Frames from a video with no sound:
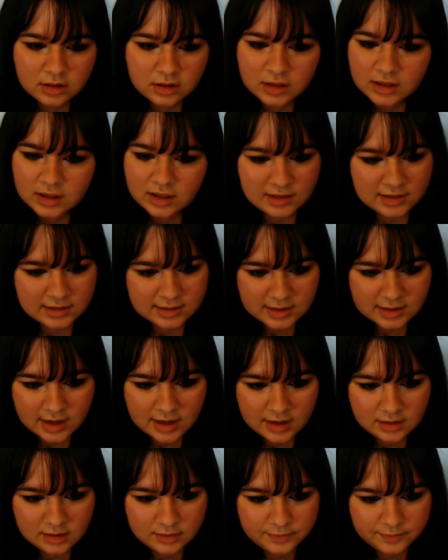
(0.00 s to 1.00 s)
is
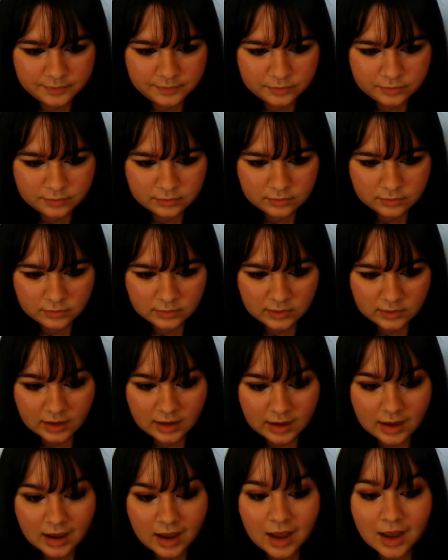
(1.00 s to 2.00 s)
that?
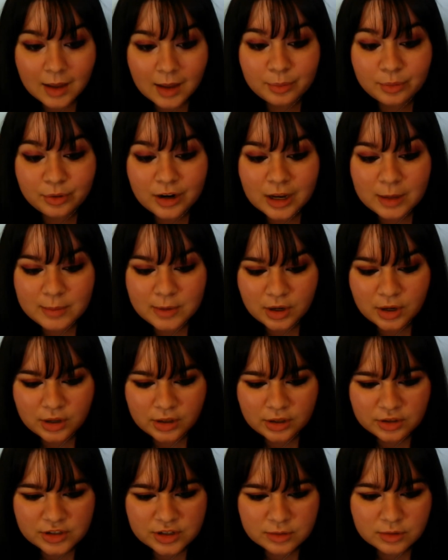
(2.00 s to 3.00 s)
Ah, primary
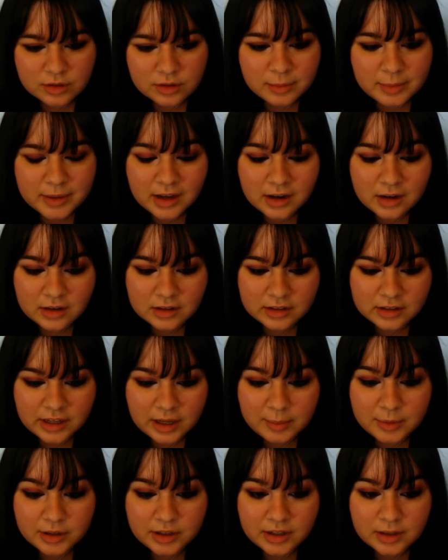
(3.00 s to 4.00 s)
or general. Apparently I
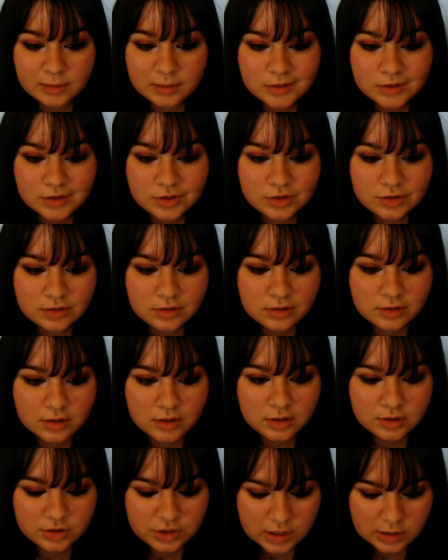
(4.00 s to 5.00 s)
put him in
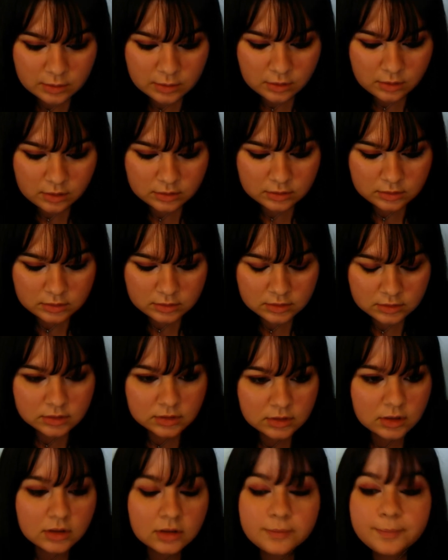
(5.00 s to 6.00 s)
general.
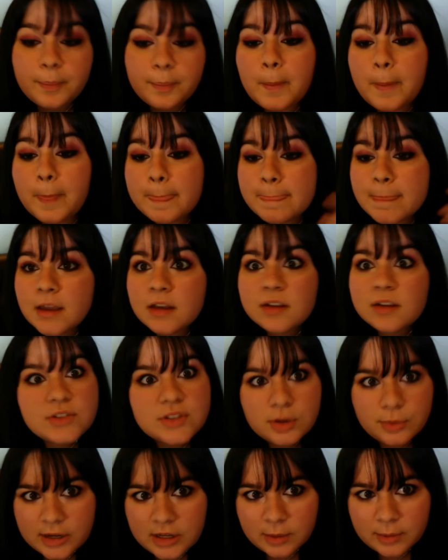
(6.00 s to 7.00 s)

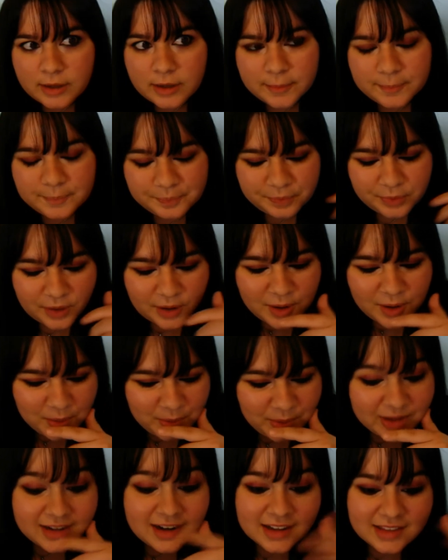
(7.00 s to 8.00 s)
So anyway,
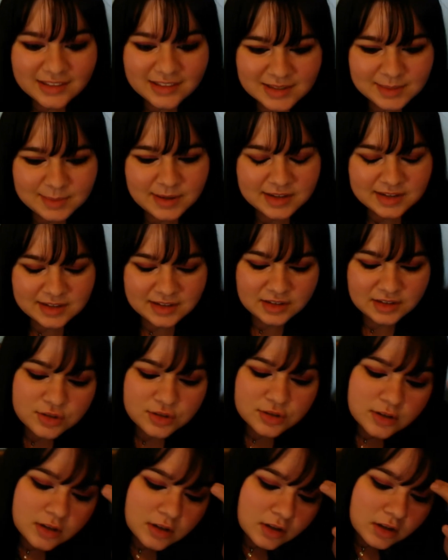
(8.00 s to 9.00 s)
we got this
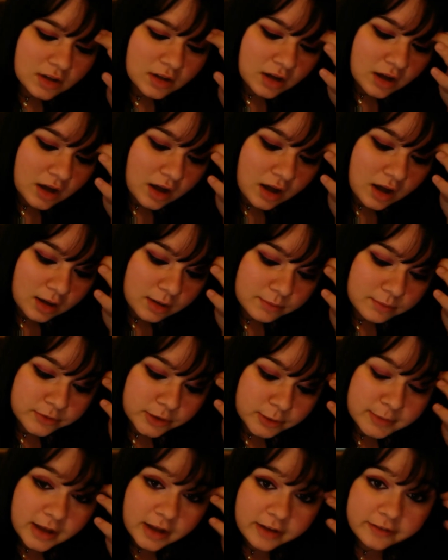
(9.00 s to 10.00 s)
message
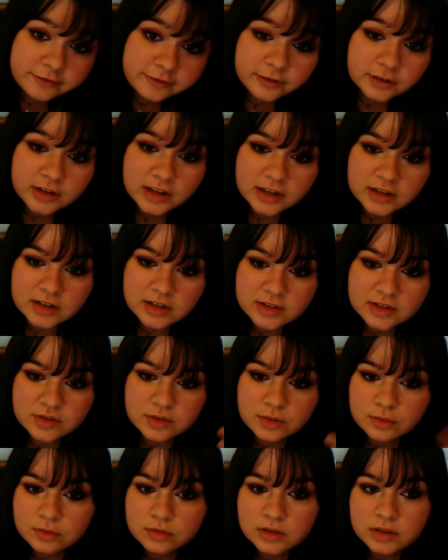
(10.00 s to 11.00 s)
from F. Fernandez,
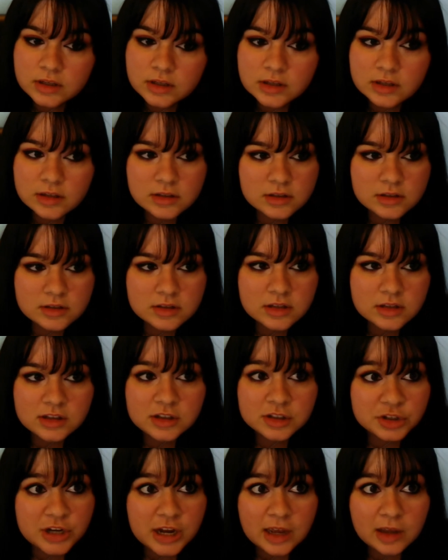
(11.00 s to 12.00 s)
who is in the
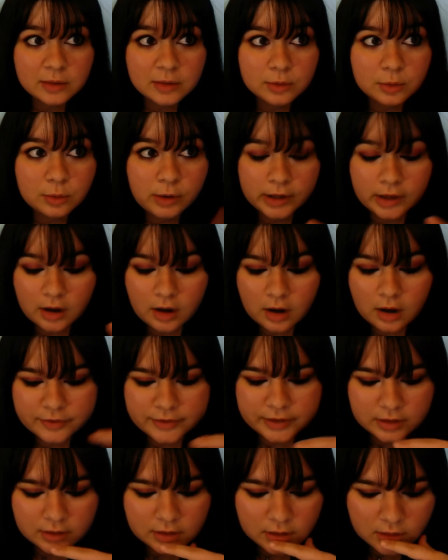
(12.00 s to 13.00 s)
chat quite
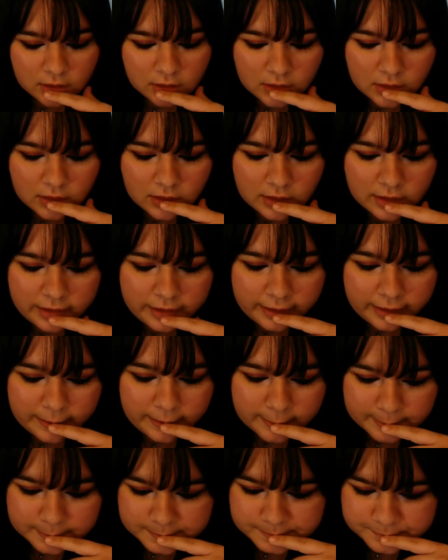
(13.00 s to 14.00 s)
often.
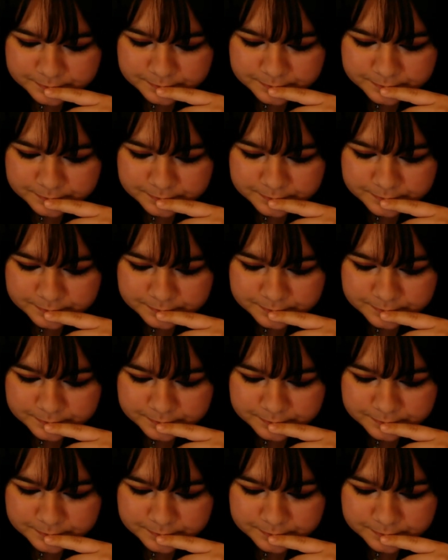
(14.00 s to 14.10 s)
And